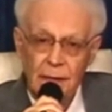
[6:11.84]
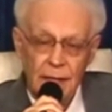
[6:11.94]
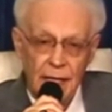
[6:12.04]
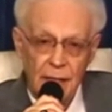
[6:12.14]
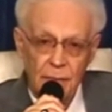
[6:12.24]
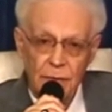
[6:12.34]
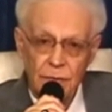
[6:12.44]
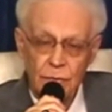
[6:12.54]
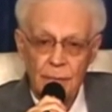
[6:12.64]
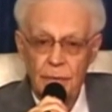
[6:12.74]
The
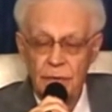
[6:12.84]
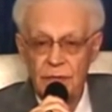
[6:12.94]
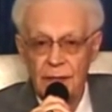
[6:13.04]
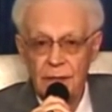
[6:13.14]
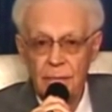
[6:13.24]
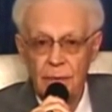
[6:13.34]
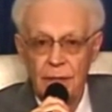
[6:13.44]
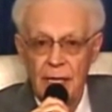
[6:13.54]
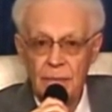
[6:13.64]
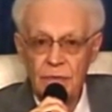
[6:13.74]
animals representing
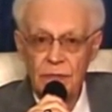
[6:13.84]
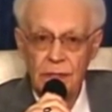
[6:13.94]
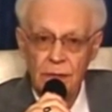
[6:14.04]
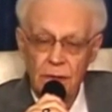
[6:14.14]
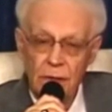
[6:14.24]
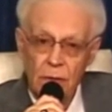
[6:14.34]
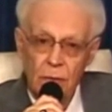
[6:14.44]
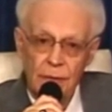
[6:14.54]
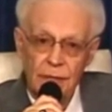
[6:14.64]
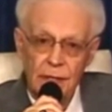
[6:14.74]
perhaps the, the
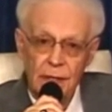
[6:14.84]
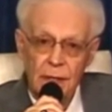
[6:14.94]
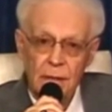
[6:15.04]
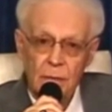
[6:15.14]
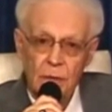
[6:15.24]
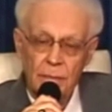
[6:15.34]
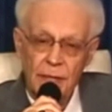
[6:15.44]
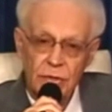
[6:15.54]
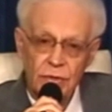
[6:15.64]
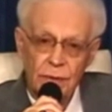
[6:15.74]
lower, the more
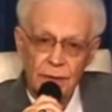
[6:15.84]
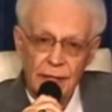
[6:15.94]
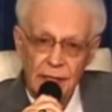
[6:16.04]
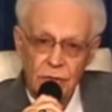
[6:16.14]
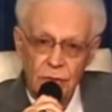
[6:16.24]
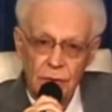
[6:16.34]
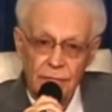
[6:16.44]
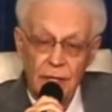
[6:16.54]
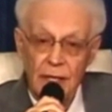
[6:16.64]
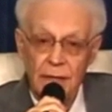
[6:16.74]
bestial nature
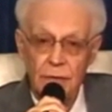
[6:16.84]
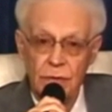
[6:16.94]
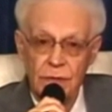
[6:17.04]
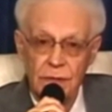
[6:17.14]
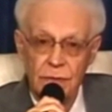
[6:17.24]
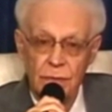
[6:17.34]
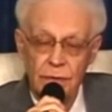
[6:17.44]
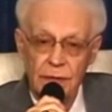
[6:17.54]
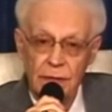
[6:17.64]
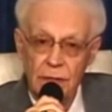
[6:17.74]
of consciousness
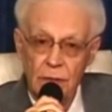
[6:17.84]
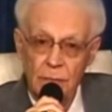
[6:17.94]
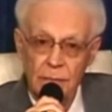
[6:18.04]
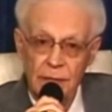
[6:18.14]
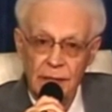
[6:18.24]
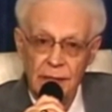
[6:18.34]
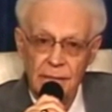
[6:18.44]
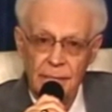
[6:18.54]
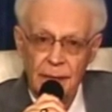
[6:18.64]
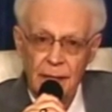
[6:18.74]
within the human
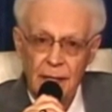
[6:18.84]
being.